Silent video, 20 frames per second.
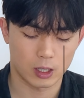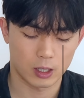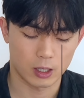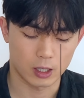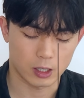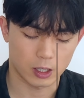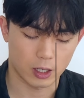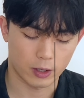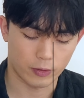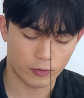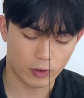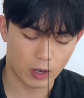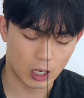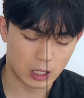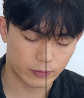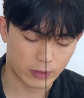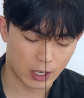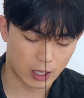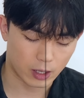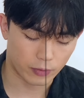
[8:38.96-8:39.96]
So the first
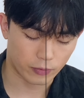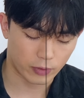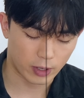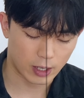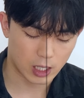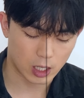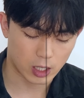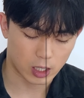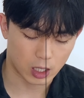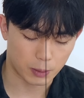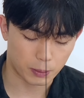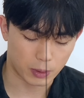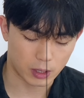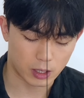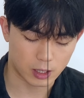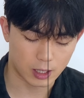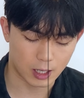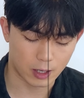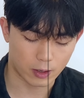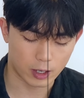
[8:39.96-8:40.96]
value of theta is going to be
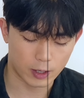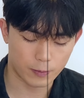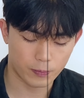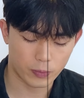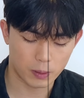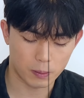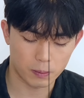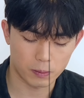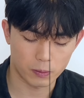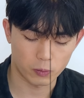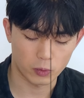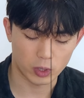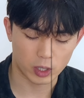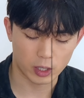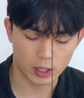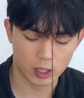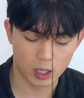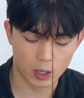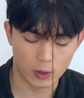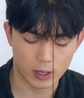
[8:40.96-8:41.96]
0. We're going to
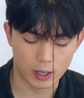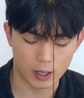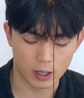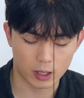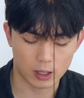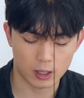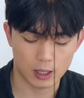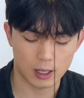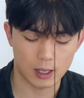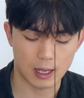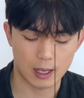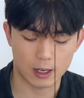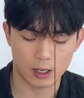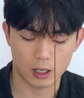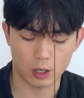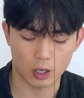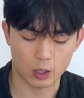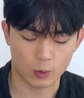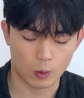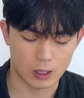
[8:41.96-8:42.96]
go in a
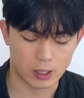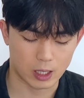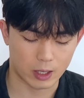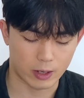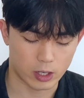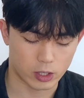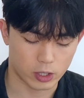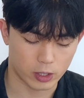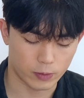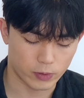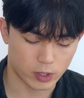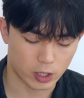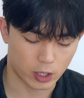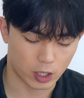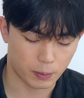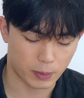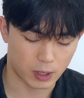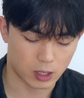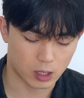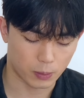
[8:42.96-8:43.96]
clockwise direction, so you're going
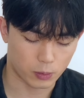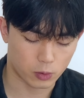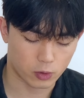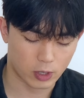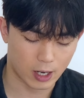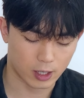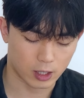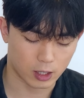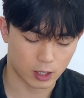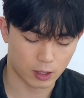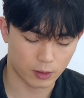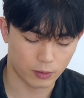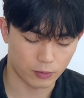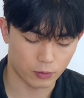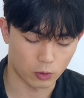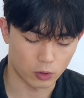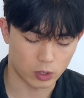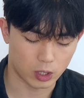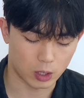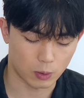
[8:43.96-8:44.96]
to be subtracting
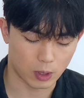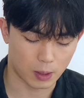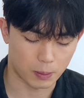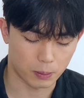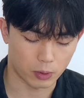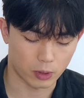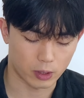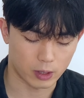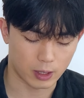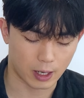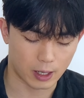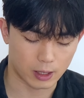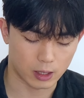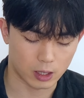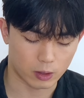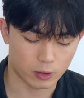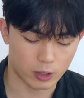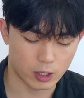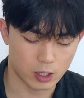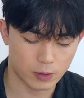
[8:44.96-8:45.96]
41.8
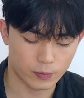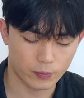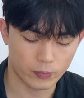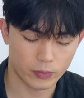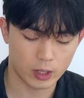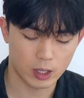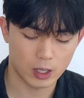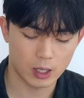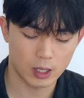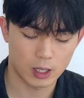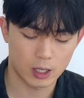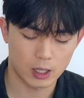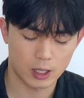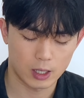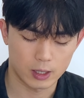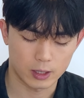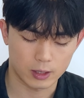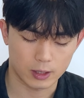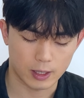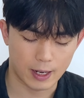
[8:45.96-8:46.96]
degrees.
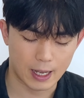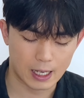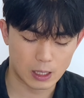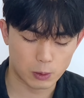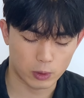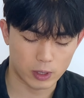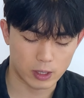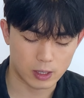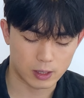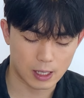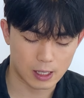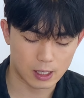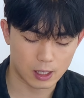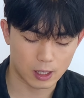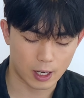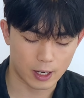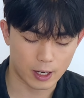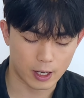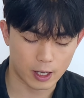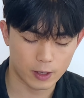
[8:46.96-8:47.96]
The next one is this
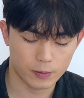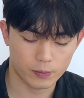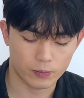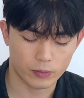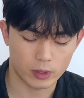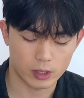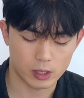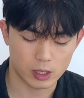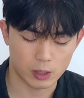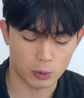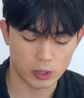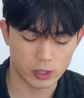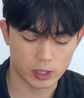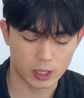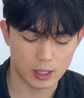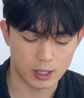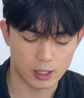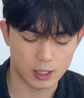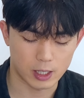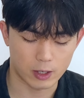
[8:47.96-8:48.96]
line here, so once again
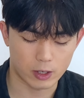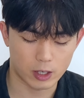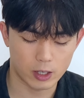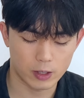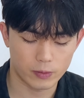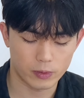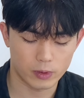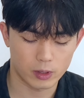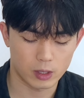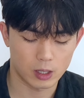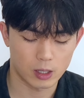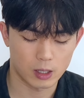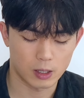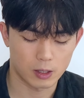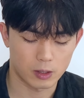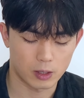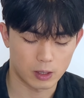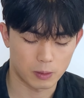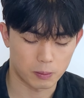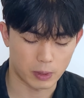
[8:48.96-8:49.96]
0.
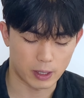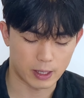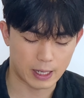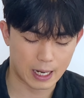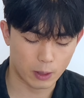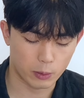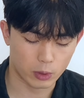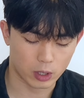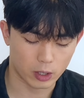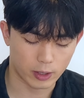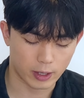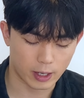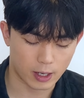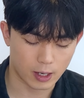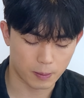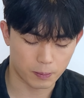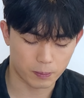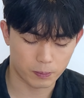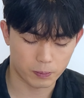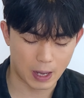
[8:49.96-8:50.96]
But now we're going in
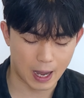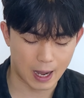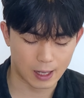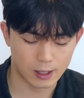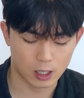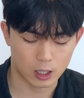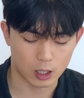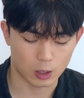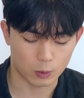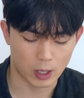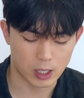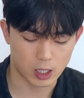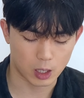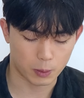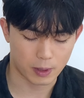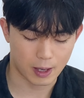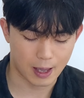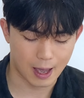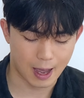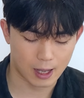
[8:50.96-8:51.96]
an anti-clockwise, so we'll
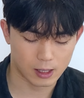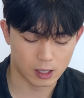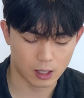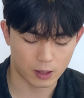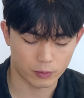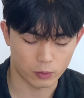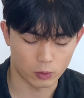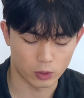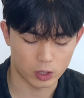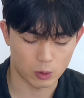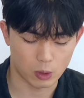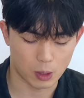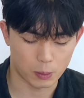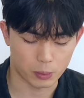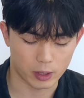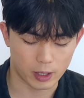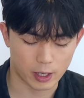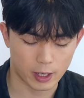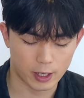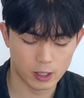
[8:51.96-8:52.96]
be adding
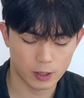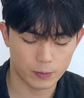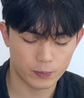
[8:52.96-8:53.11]
41.8.